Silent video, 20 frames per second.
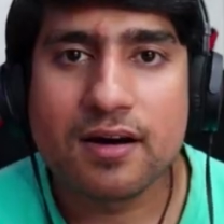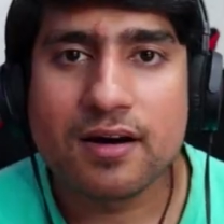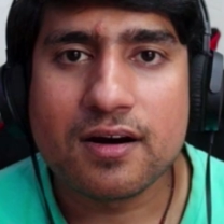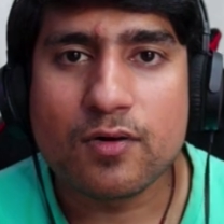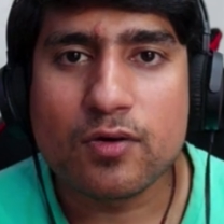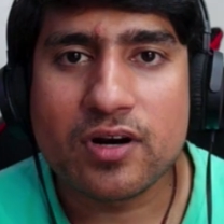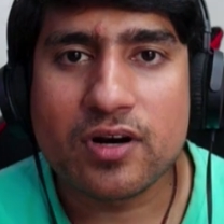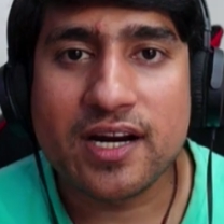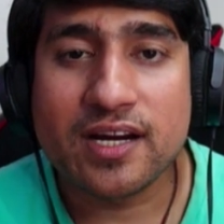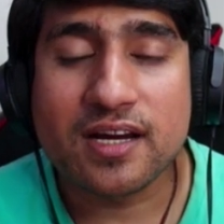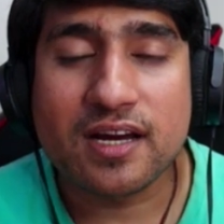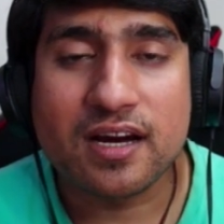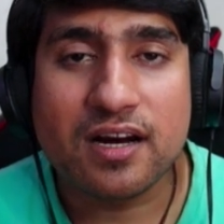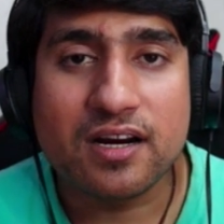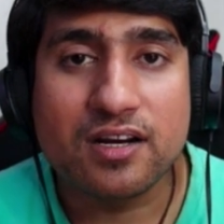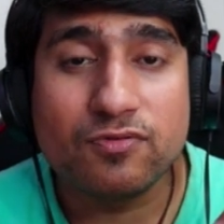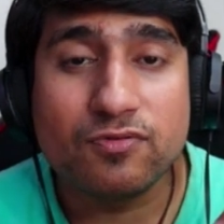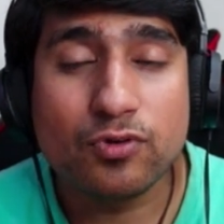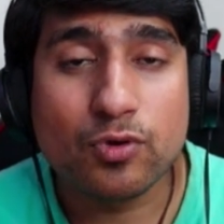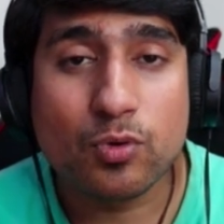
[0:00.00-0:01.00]
All right. And
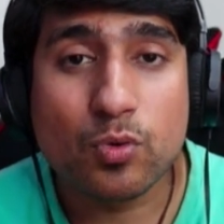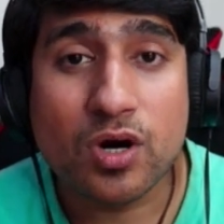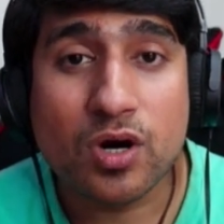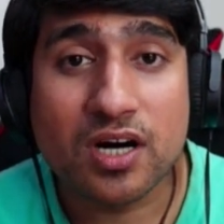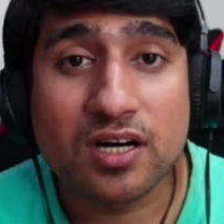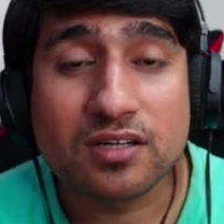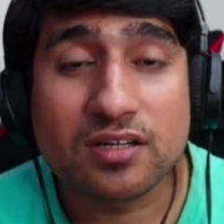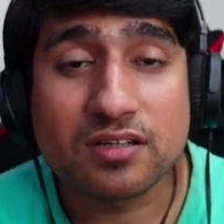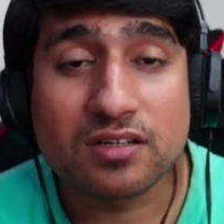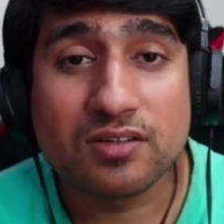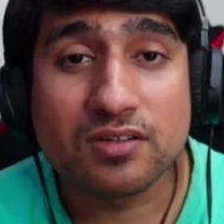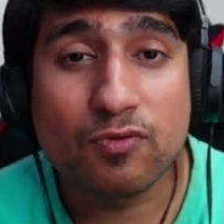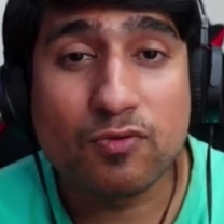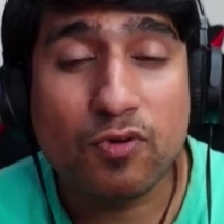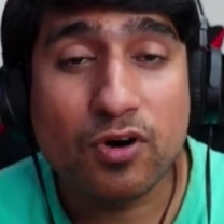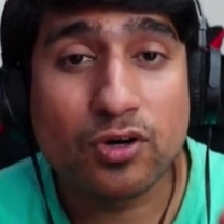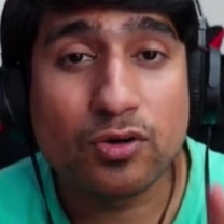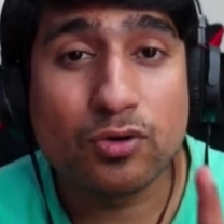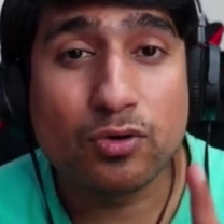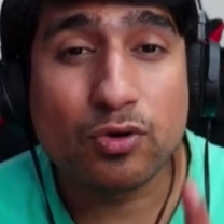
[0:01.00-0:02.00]
if you
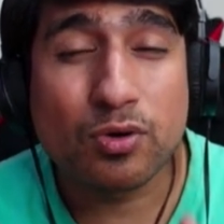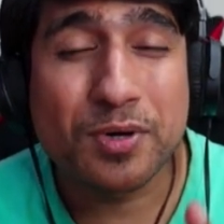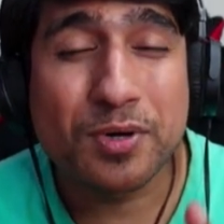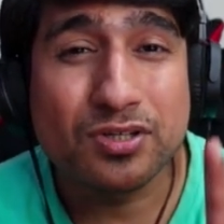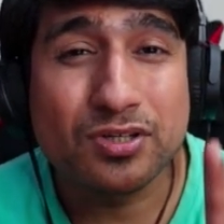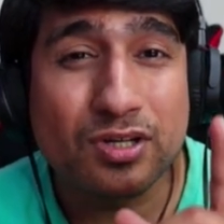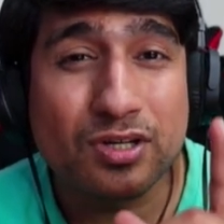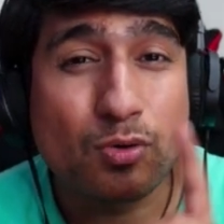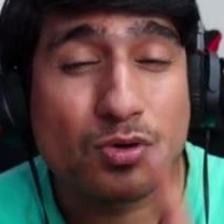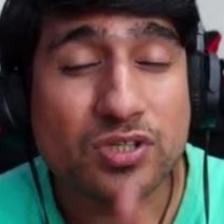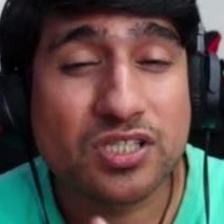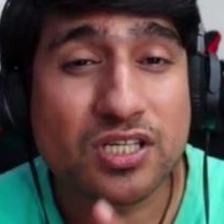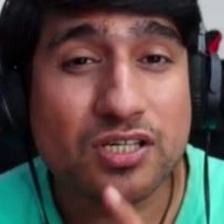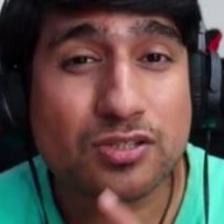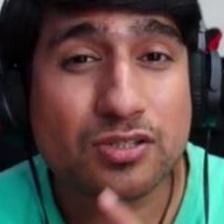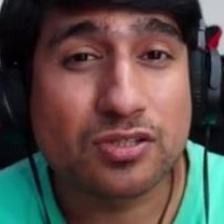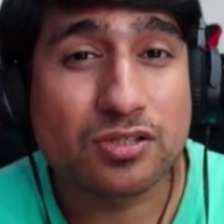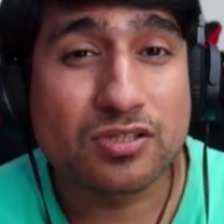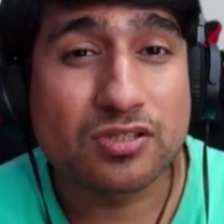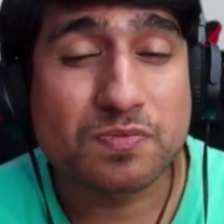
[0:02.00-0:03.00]
want to know about the roles and
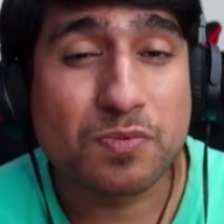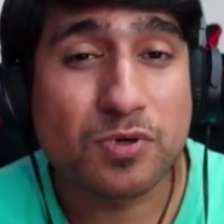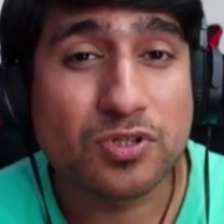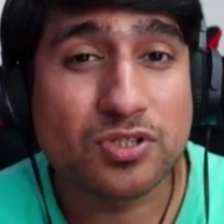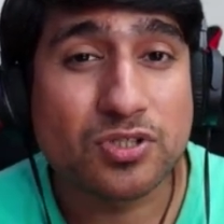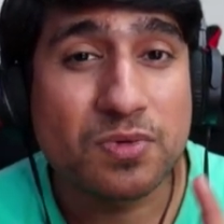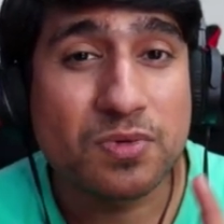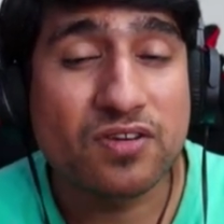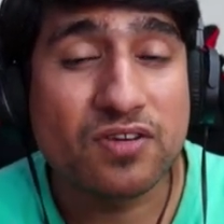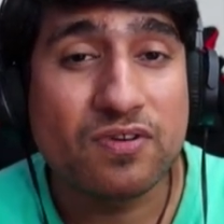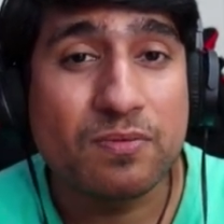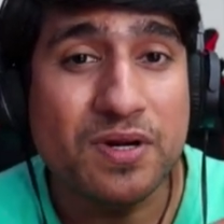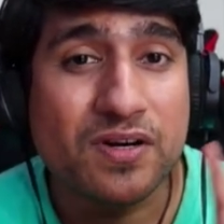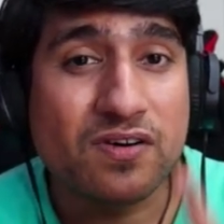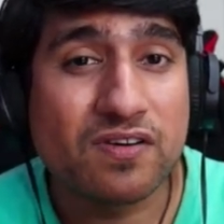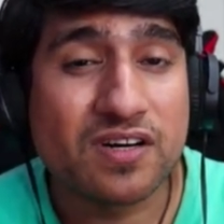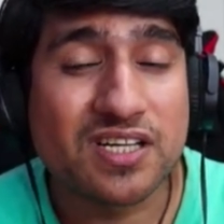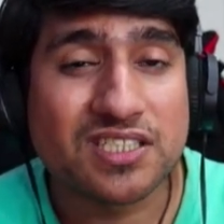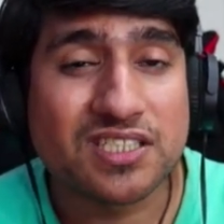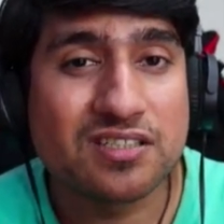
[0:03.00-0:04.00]
responsibility of a
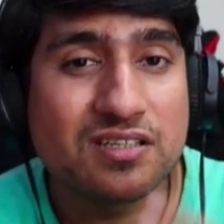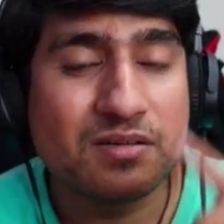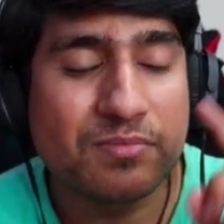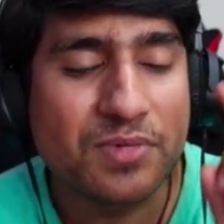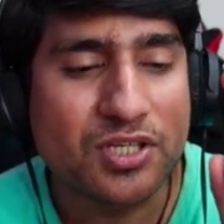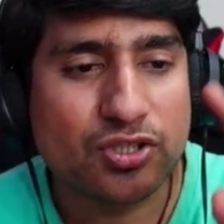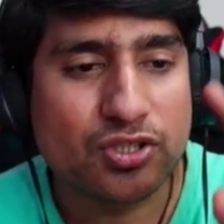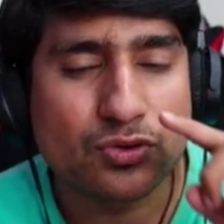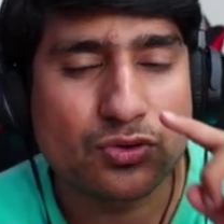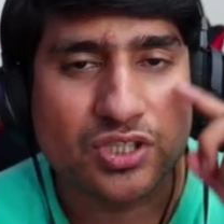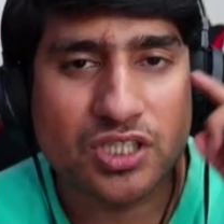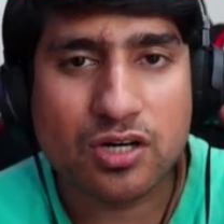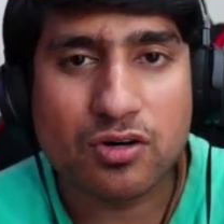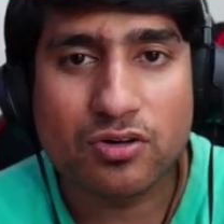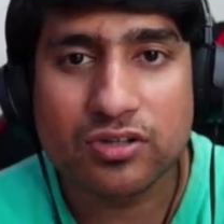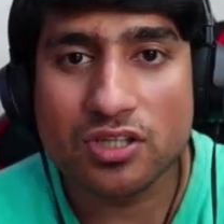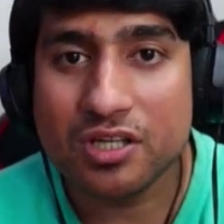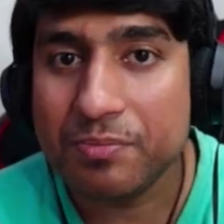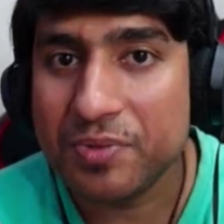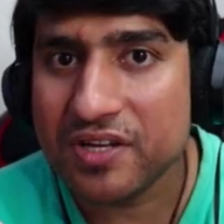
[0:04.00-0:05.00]
manual tester, make sure you check
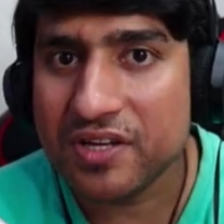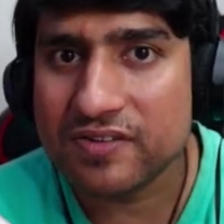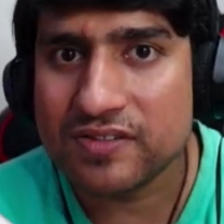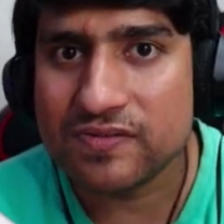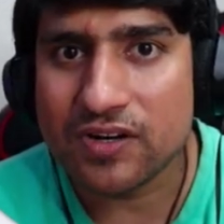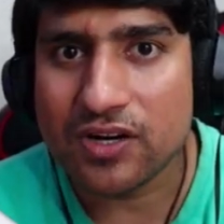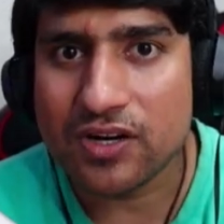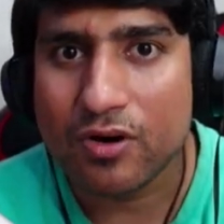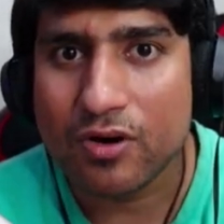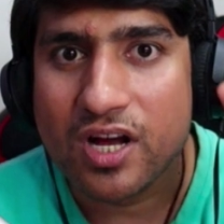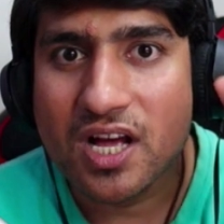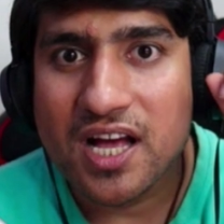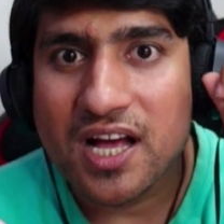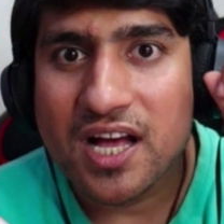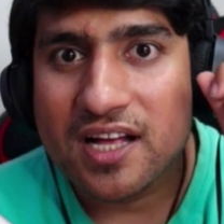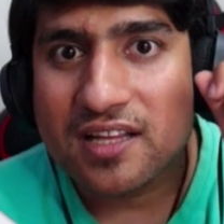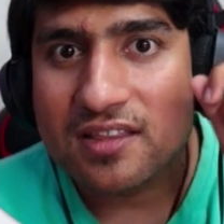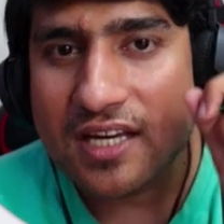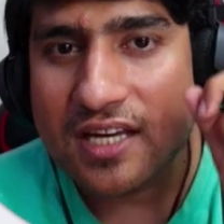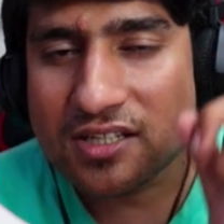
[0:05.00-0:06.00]
out the previous video.
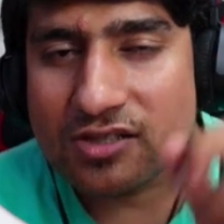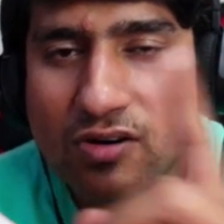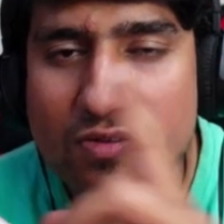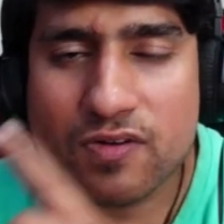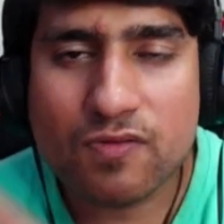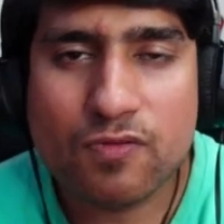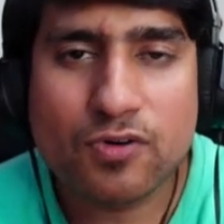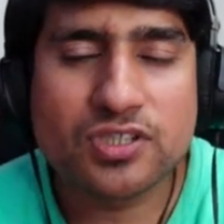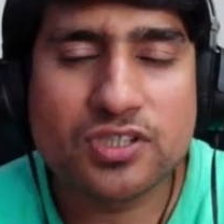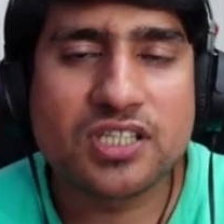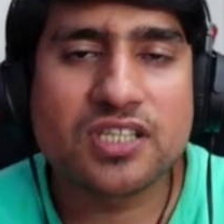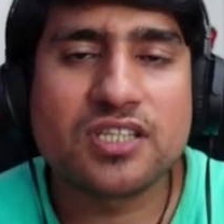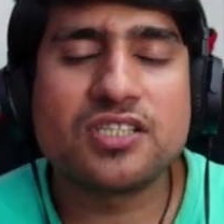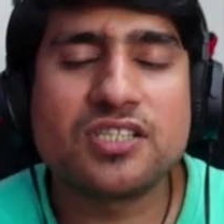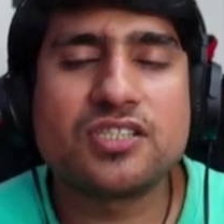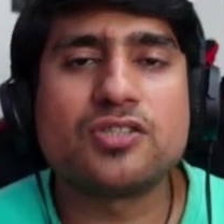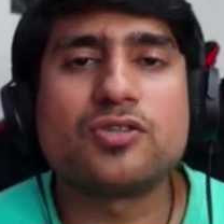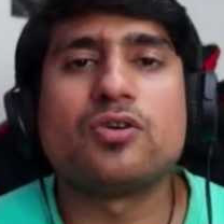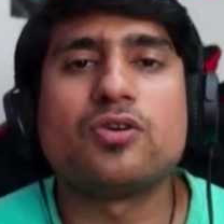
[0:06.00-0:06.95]
Thanks a lot for watching. This is your